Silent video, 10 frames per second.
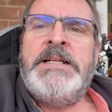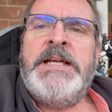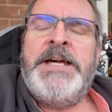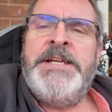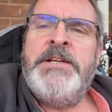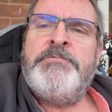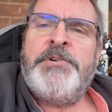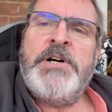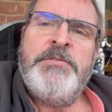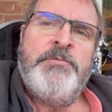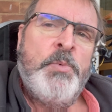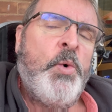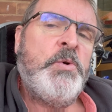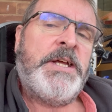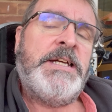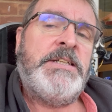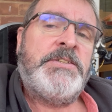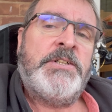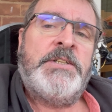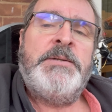And in 5 more days'
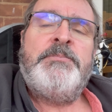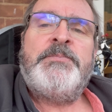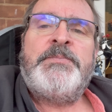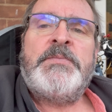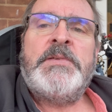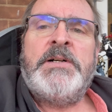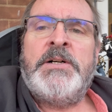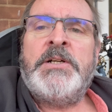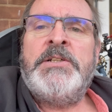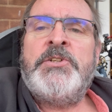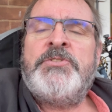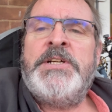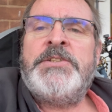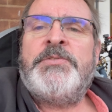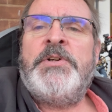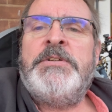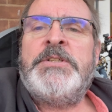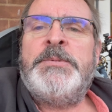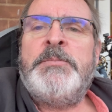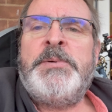time, I'm going to transfer it
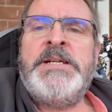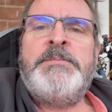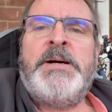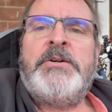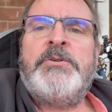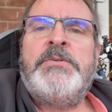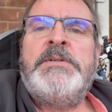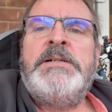to my beer barrel,